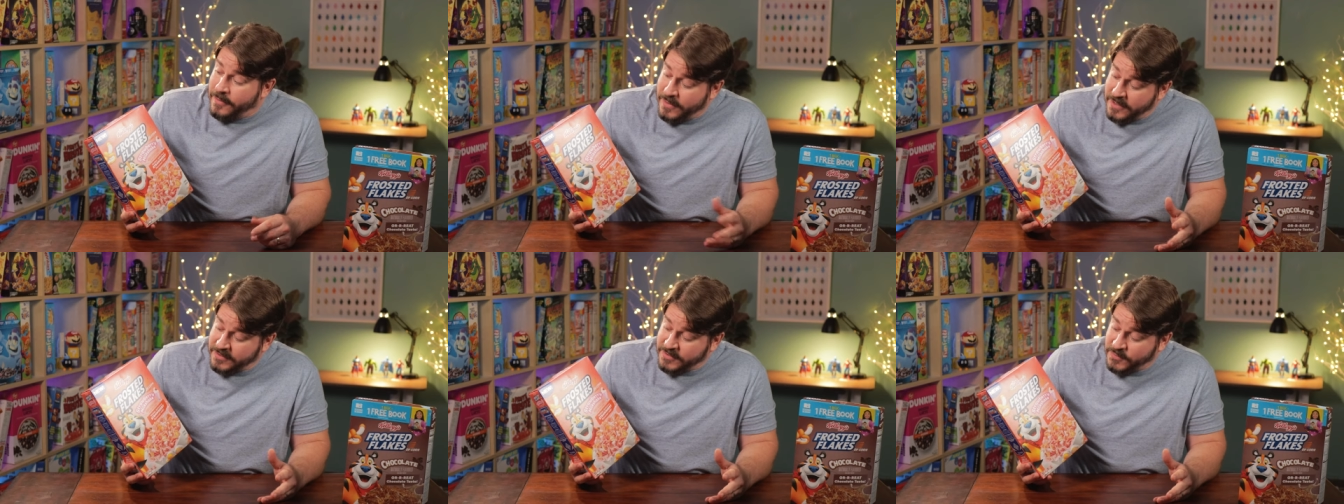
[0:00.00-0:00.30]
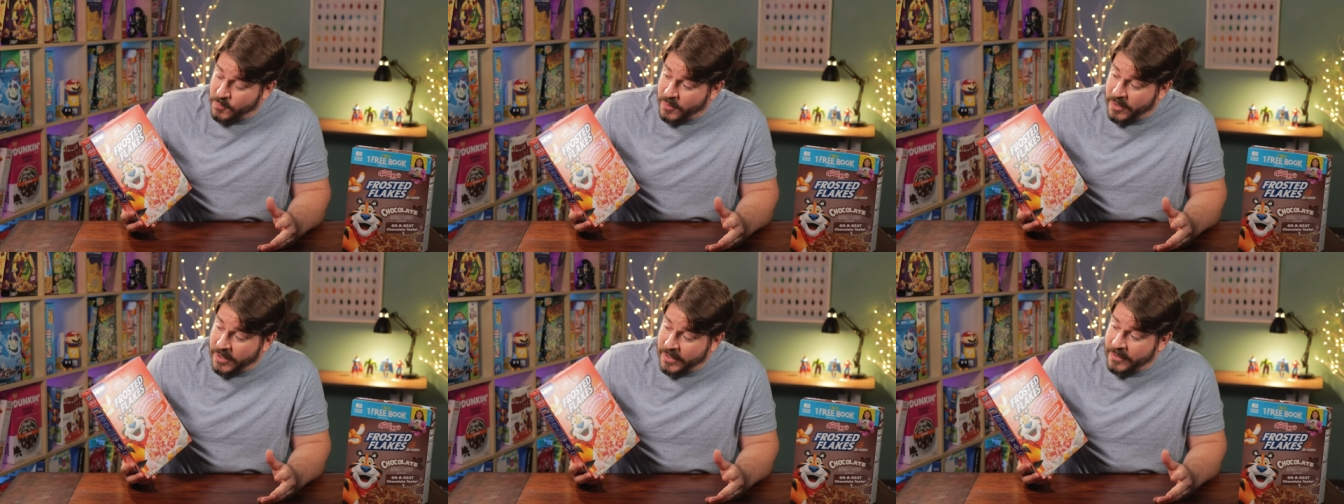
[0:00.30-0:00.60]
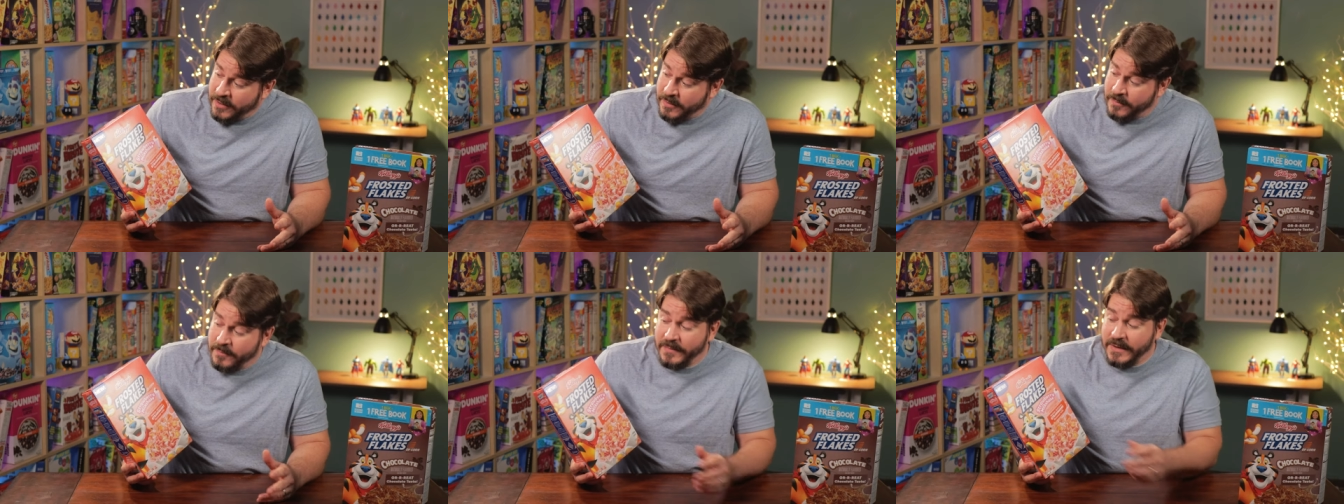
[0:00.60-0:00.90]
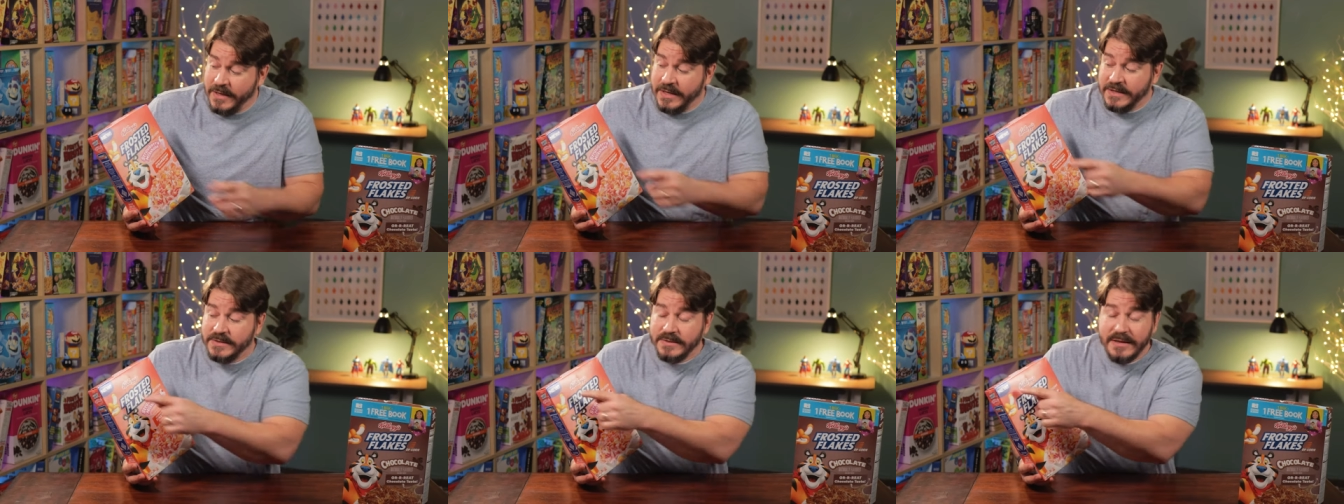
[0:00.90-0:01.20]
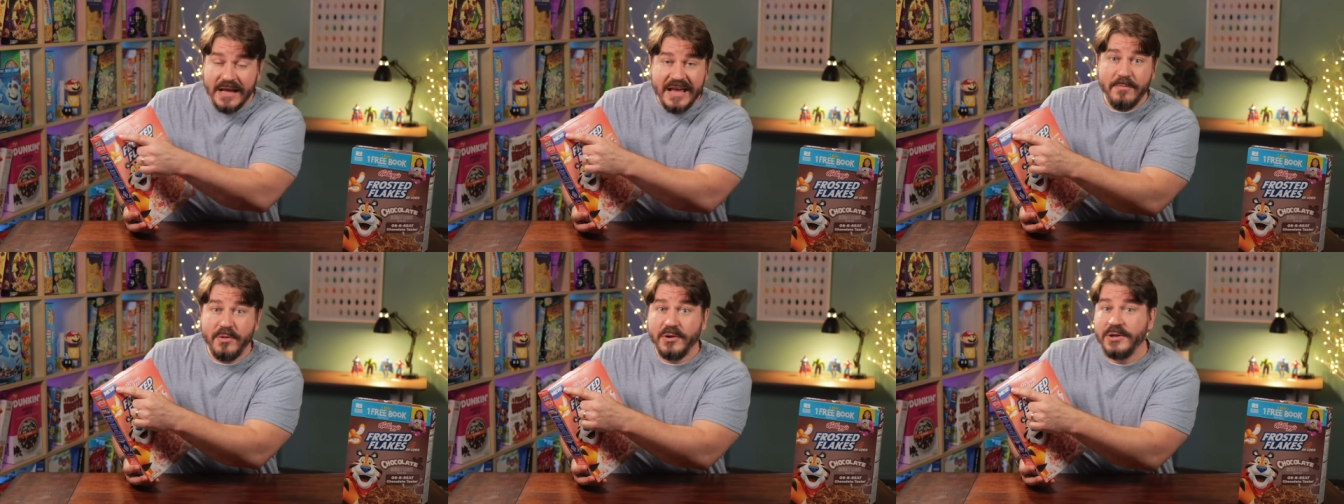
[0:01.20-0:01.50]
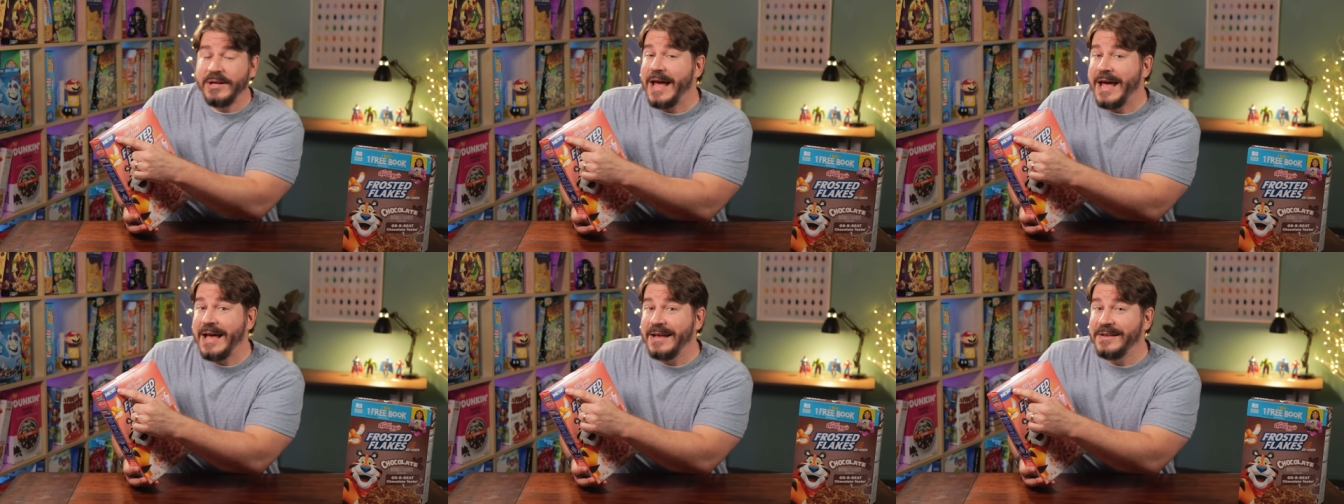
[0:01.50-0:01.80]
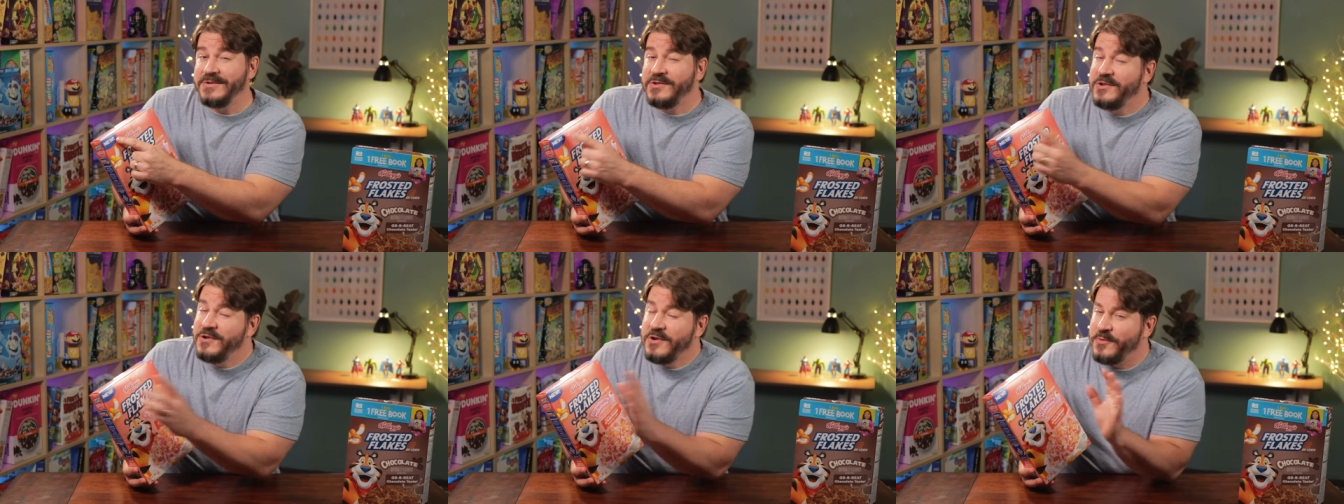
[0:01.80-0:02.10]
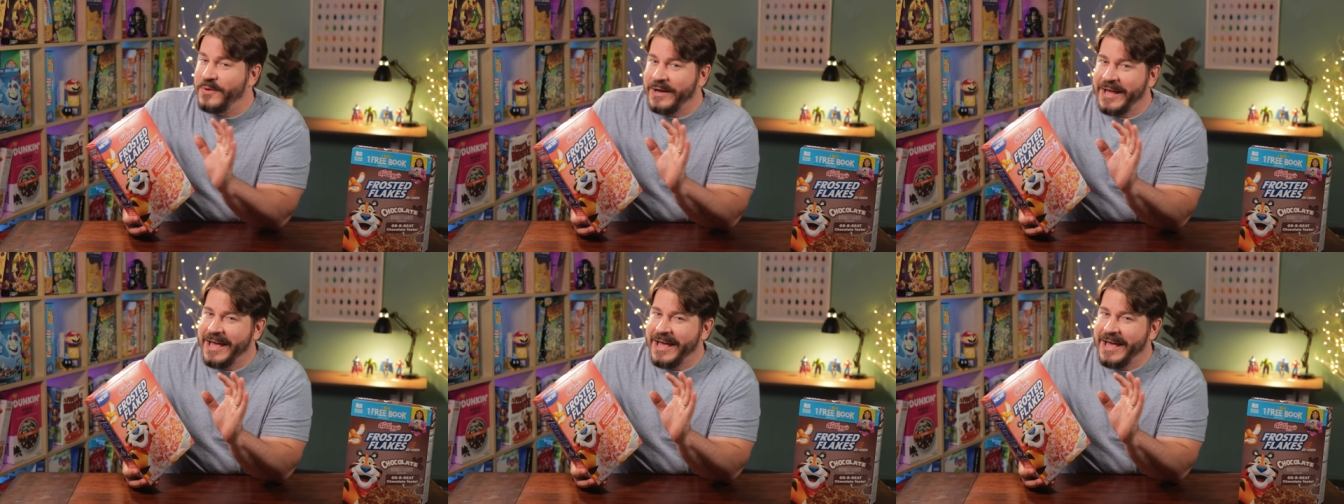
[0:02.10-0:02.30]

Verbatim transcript: This one is labeled as new.